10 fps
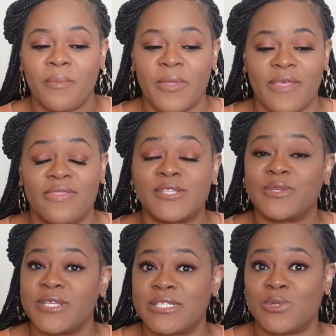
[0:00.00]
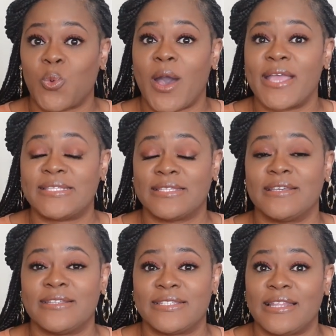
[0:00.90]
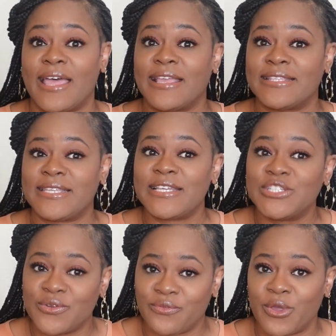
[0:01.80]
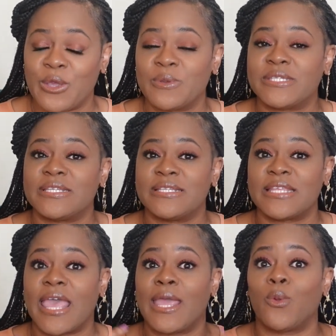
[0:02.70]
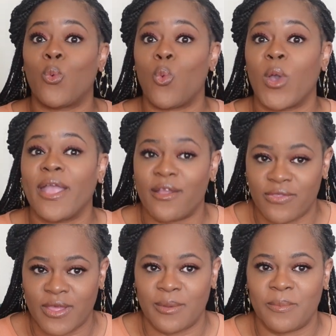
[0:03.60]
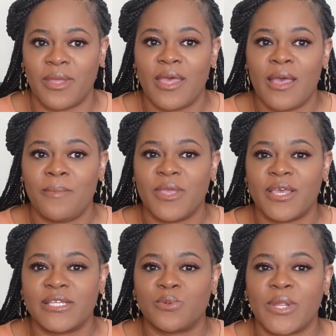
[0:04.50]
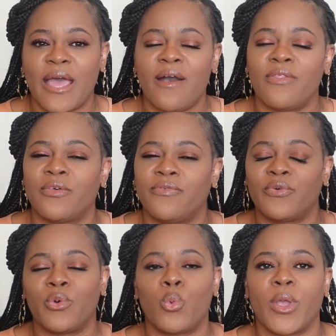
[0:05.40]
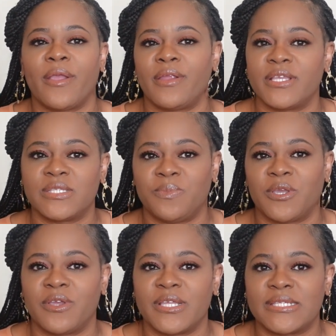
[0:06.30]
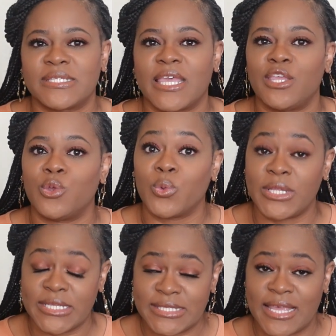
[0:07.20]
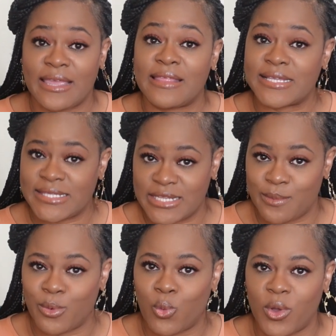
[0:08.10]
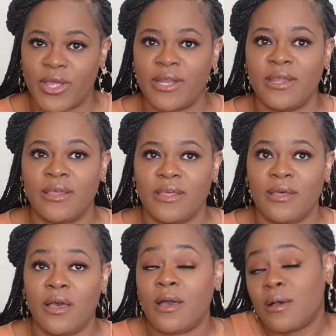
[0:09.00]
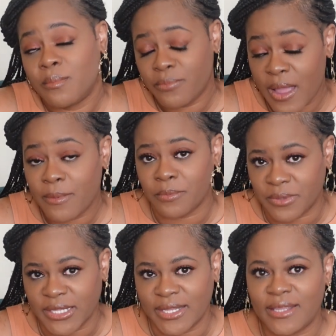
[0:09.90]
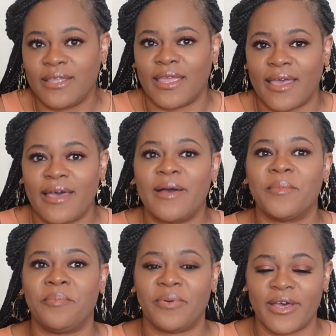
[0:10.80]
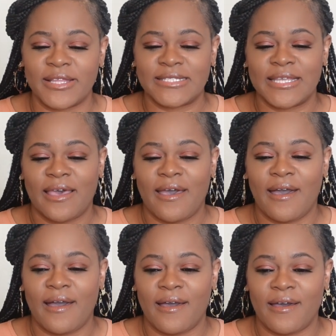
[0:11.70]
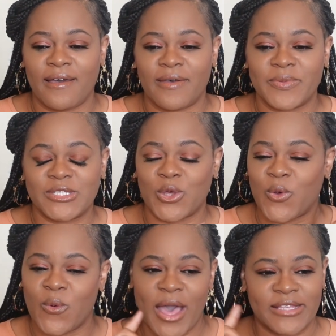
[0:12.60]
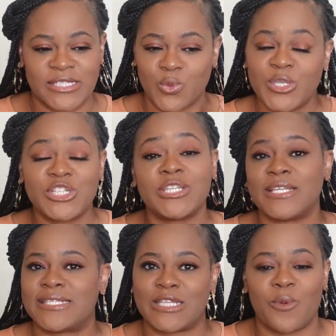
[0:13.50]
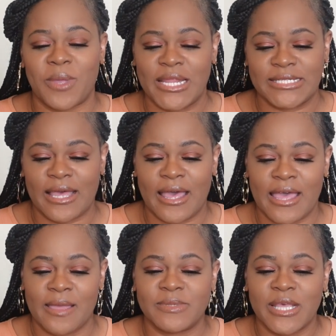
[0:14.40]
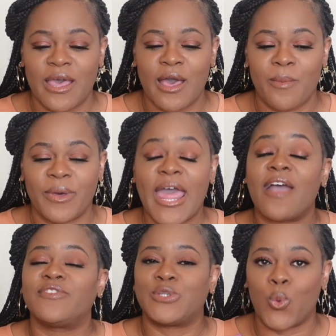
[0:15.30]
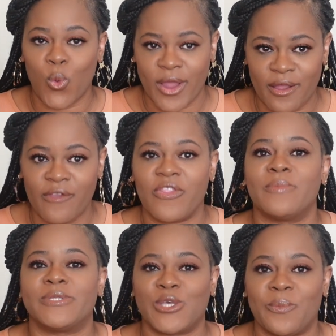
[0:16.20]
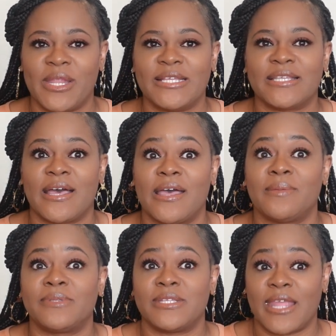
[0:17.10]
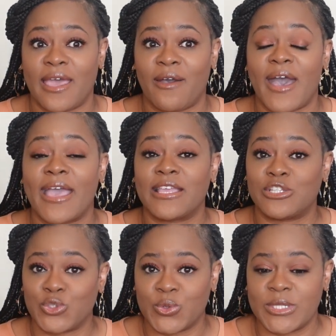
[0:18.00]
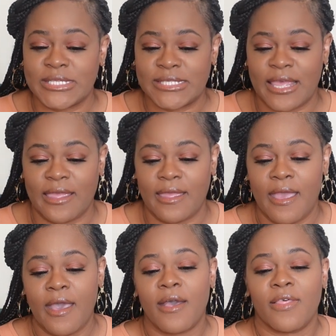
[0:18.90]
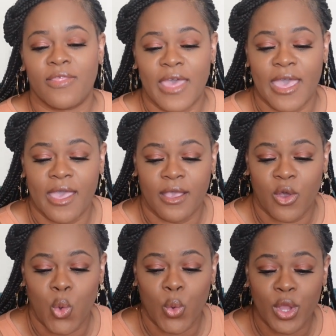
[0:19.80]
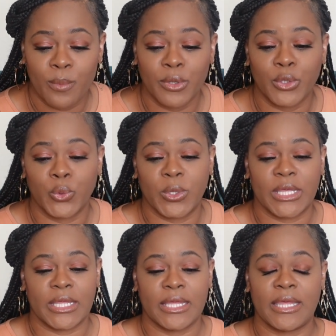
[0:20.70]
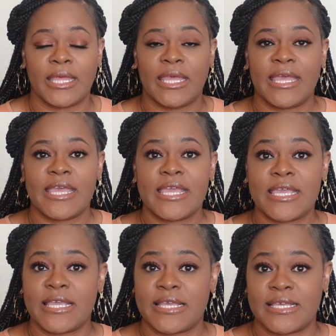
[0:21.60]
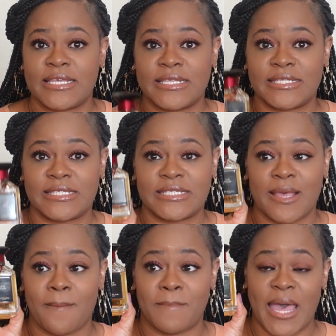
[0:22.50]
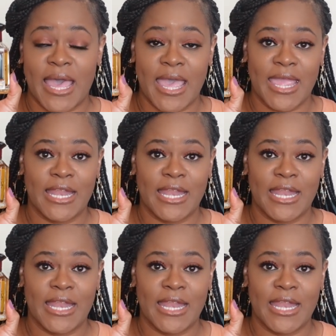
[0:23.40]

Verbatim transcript: And so this is why it's good to like test your fragrances and wear them because without the full wearing experience, can you really say that's number one? Um, probably, yeah. But uh, so I switched it so many times but after wearing them so many times, now I can truly say that Cuir Beluga is my